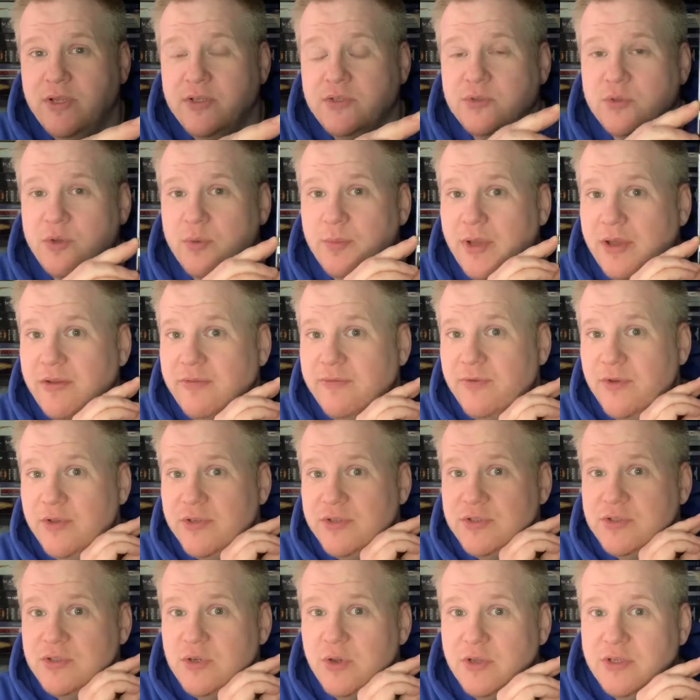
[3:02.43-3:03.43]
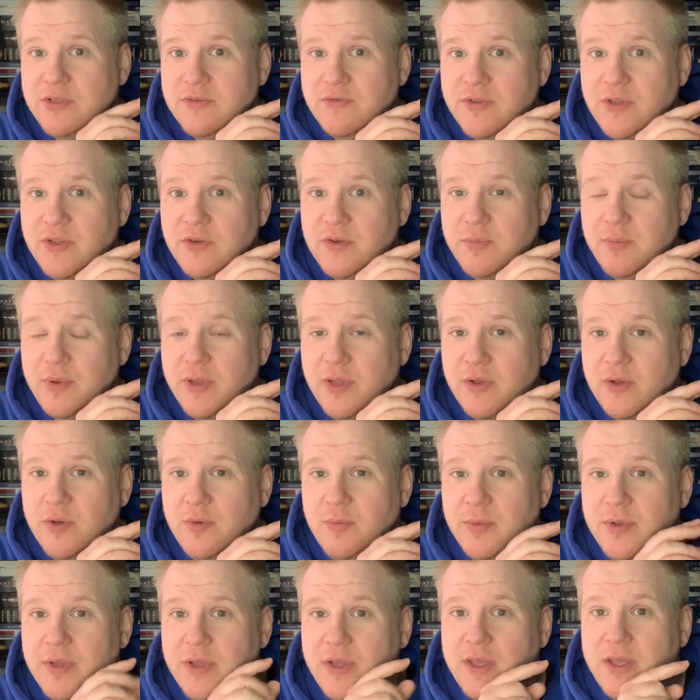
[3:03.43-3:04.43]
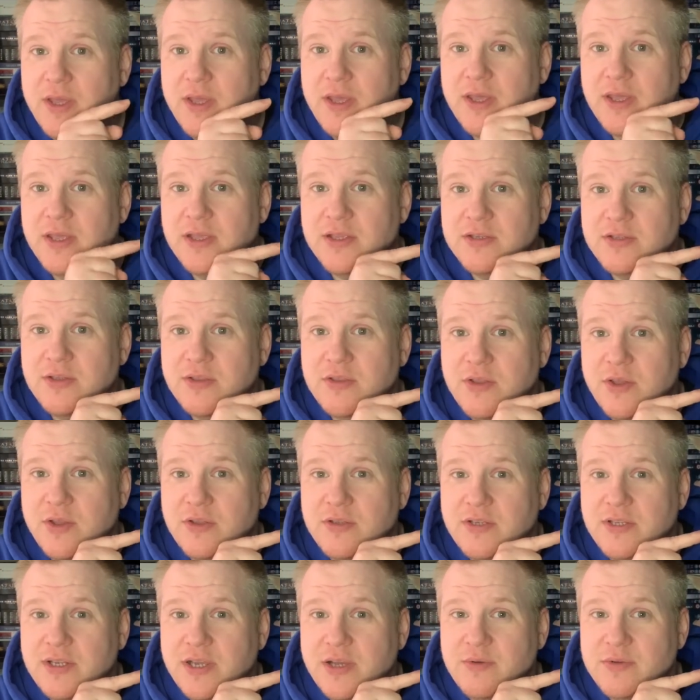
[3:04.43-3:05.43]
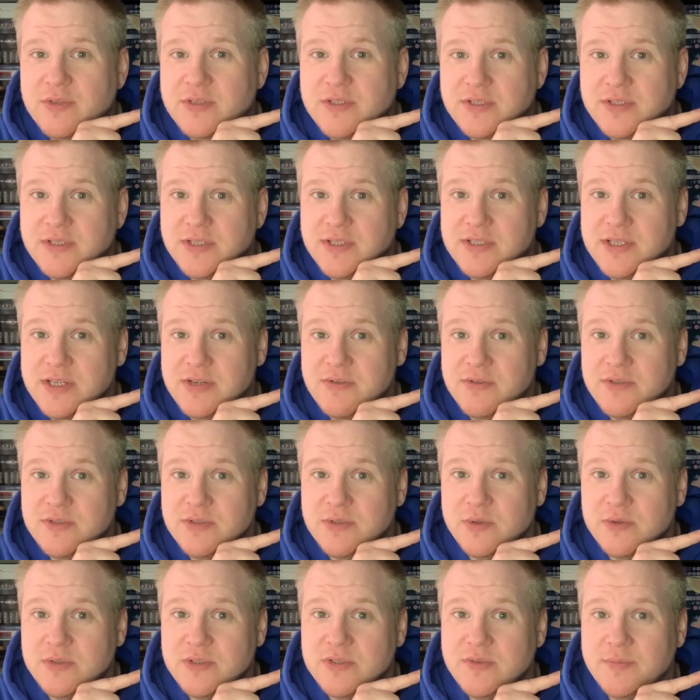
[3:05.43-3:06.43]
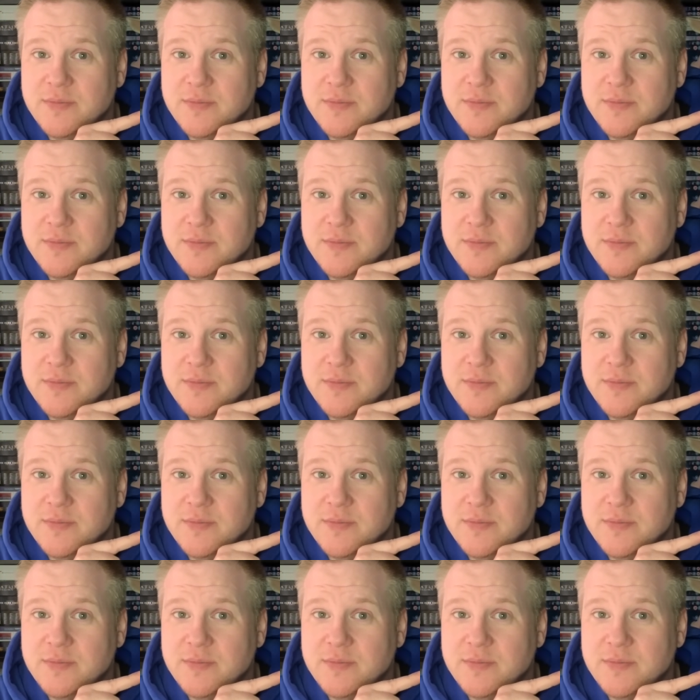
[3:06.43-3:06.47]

So my first choice for you to pick up is 13 Hours, The Secret Soldiers of